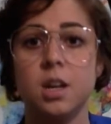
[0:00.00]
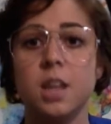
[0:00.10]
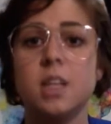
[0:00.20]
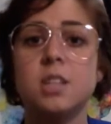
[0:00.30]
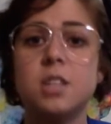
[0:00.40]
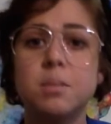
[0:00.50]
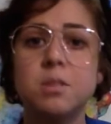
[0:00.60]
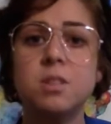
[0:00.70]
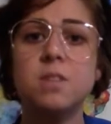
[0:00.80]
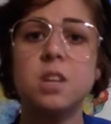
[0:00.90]
and the
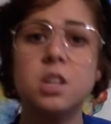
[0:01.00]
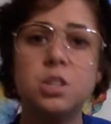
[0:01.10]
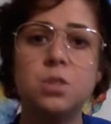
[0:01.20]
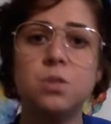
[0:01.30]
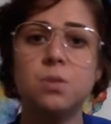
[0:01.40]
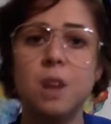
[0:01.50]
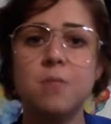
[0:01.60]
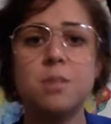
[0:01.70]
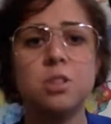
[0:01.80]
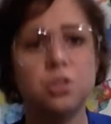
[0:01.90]
acceptance of the issues
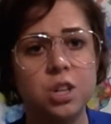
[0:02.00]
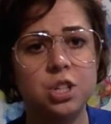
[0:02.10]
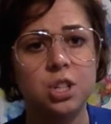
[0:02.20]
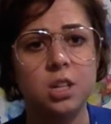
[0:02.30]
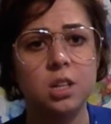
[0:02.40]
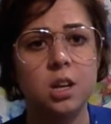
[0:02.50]
around menstruation,